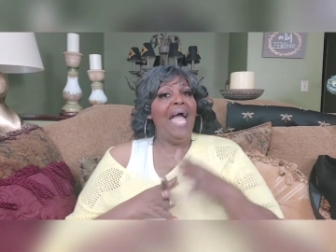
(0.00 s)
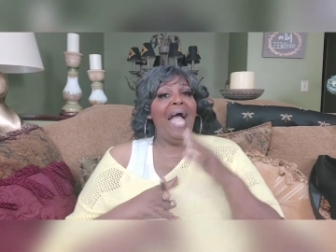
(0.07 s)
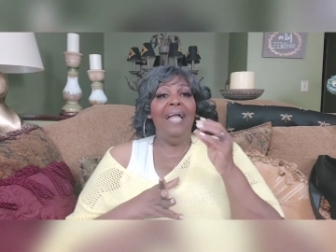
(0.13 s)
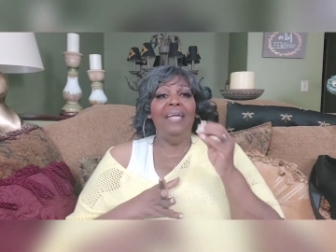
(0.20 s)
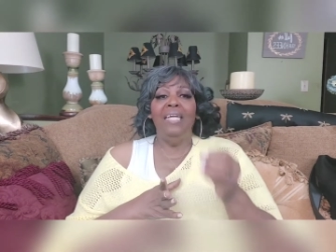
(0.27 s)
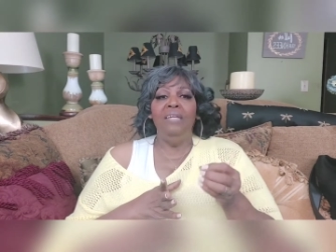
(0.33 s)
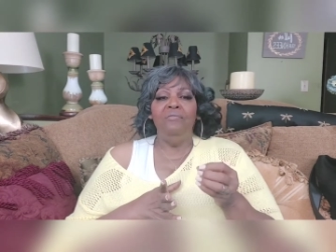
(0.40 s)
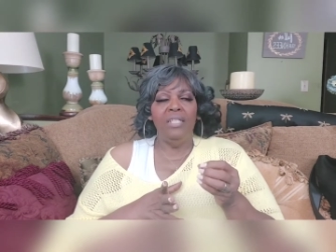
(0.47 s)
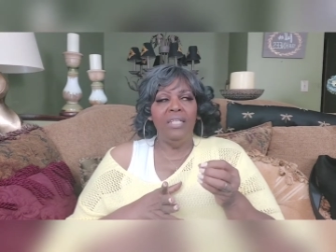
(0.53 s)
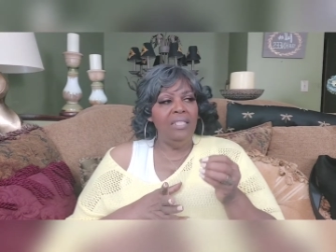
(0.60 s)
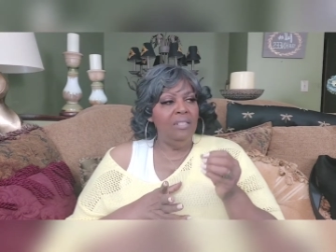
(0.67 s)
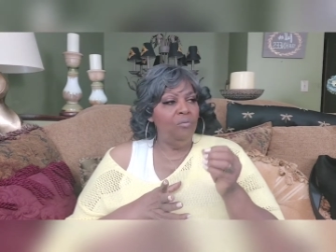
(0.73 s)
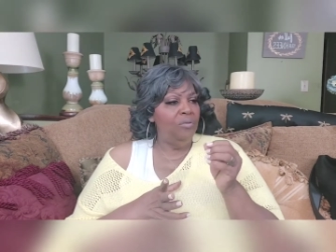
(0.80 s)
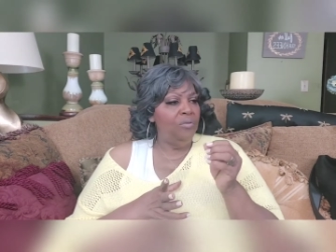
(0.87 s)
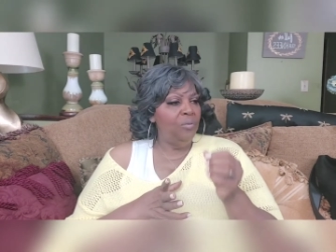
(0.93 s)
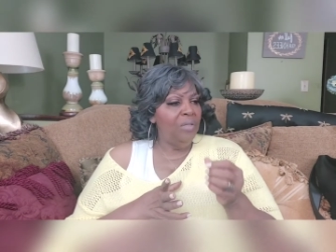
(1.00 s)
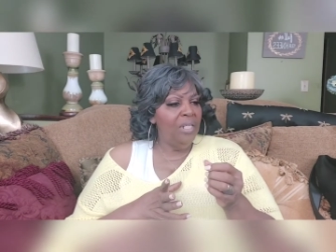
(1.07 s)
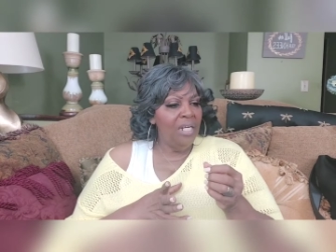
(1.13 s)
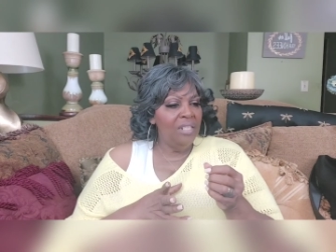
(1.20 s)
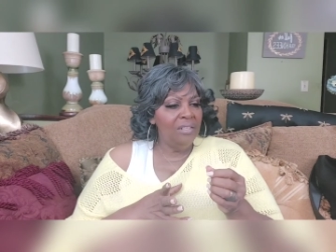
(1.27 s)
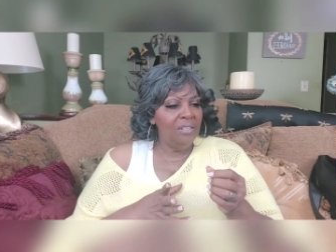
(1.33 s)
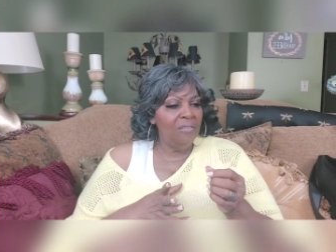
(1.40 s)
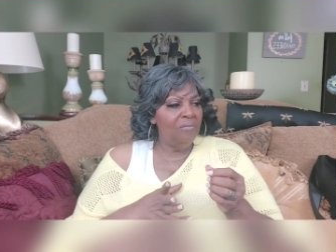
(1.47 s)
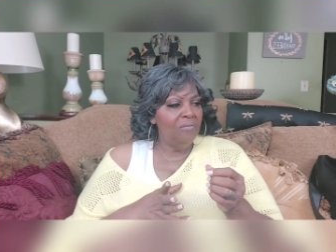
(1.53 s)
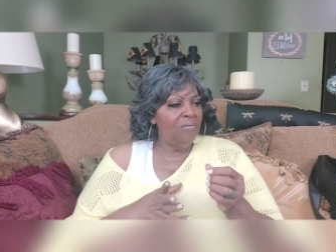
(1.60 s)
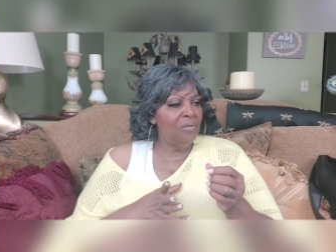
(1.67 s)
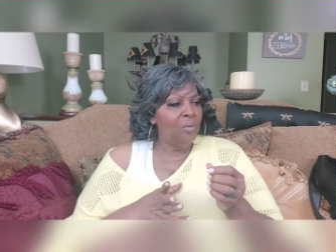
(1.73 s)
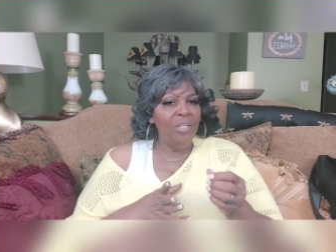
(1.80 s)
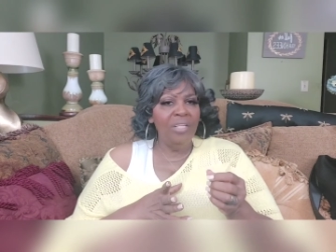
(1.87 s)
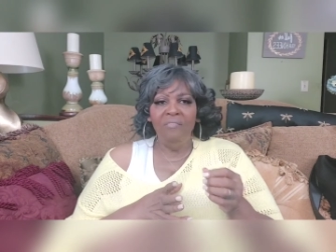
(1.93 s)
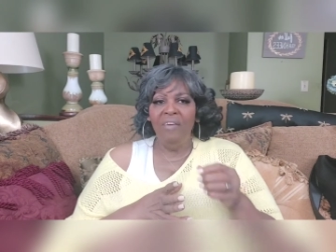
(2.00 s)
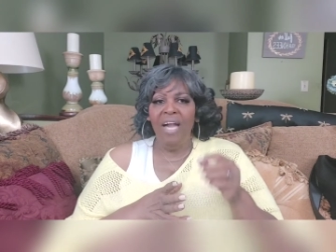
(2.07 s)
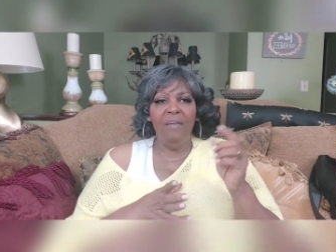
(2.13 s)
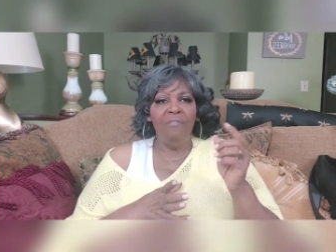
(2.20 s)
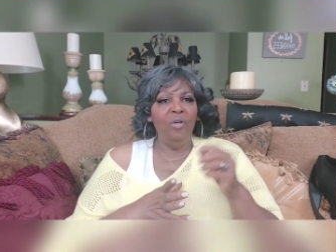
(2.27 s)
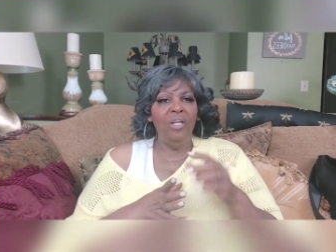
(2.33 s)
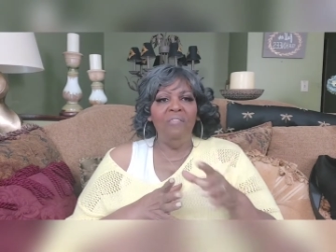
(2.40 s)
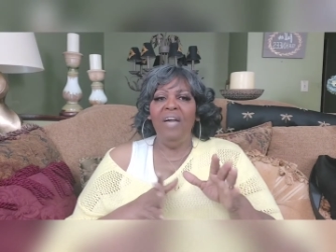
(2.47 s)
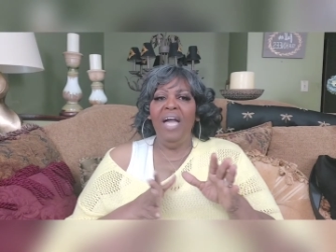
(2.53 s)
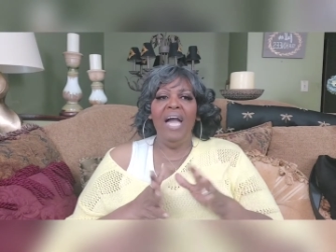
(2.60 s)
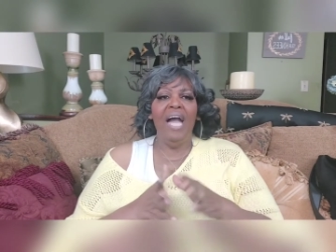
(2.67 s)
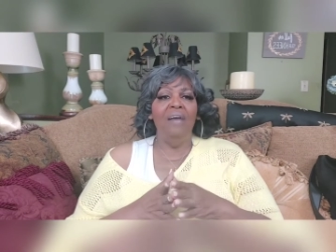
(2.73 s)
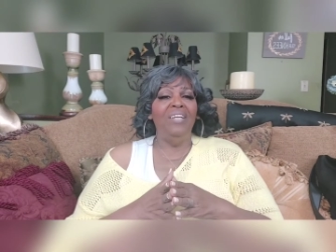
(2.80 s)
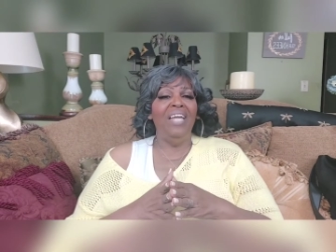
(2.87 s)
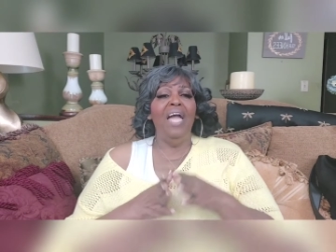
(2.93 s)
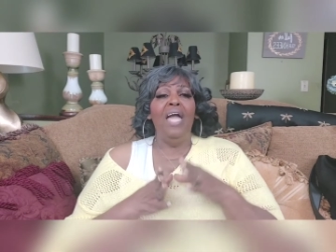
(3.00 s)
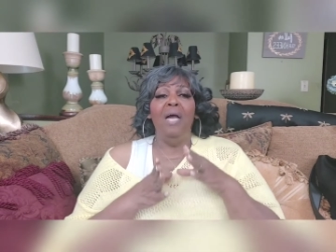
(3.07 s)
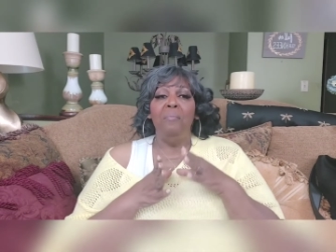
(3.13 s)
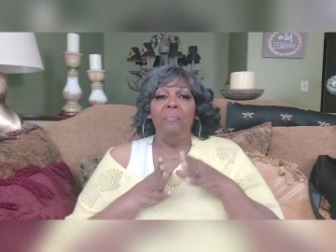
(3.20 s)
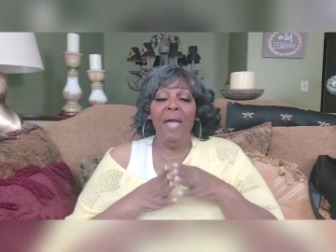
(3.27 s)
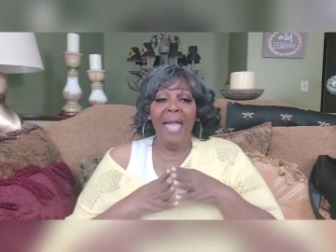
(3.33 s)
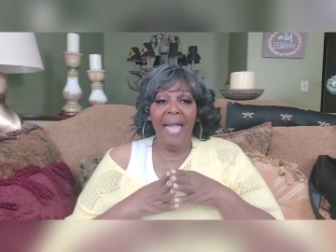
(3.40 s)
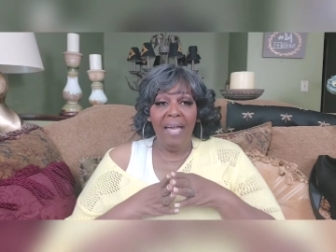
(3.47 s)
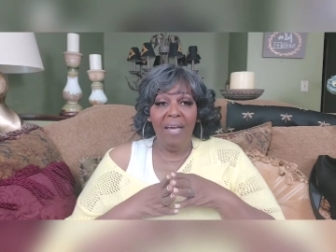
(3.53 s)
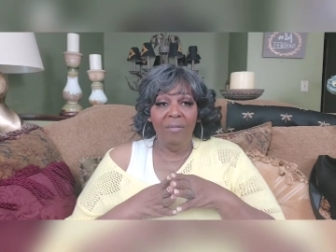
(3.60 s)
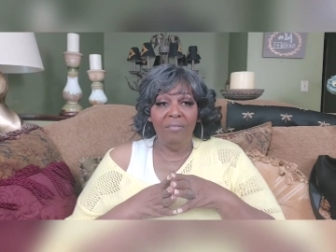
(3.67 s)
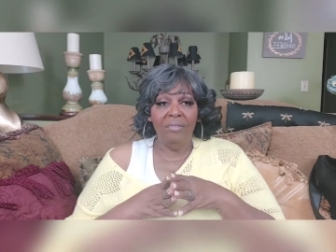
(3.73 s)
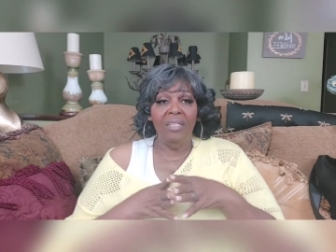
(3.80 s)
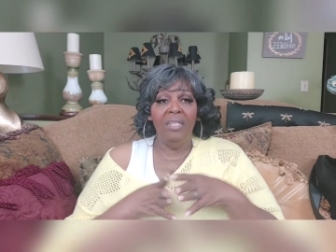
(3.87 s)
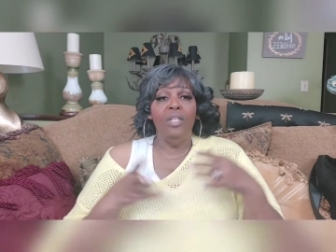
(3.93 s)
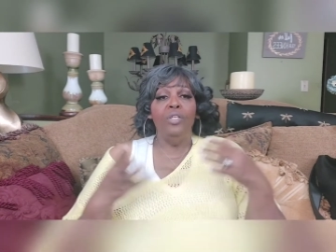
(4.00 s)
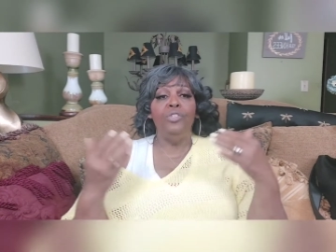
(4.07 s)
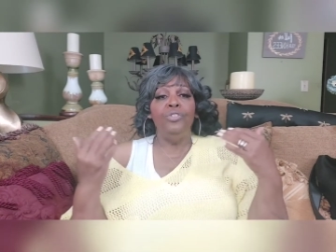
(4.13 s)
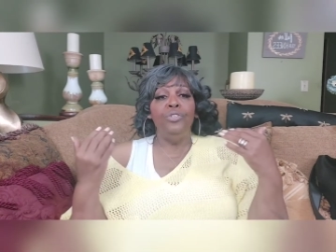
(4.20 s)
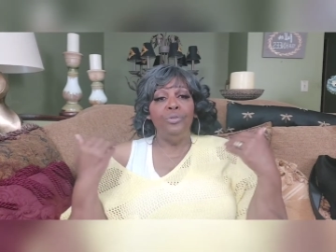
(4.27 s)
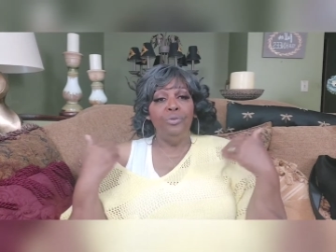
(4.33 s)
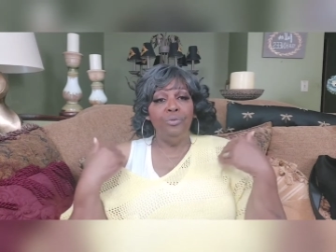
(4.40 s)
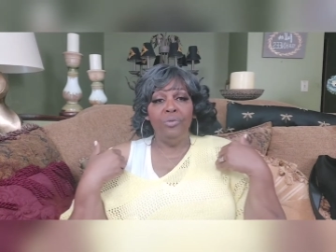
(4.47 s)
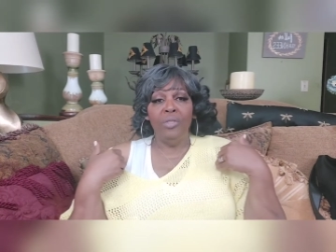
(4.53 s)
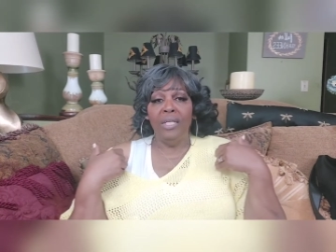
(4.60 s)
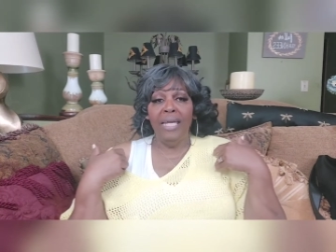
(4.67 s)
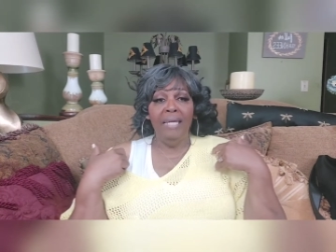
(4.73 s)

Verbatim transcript: I keep forgetting what 325, 45, I forgot, pounds to